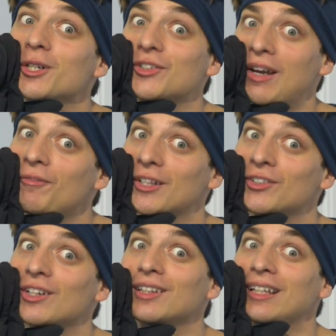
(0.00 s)
tricks Netflix
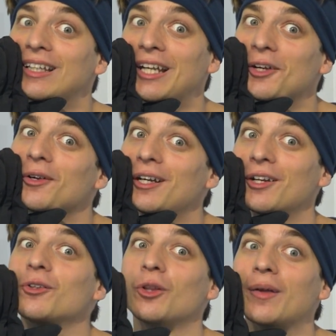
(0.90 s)
into thinking that you're in
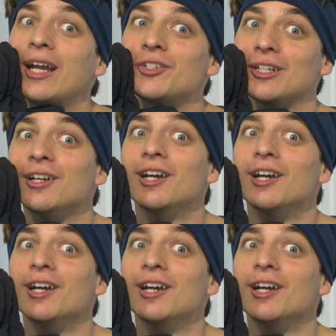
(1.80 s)
another location,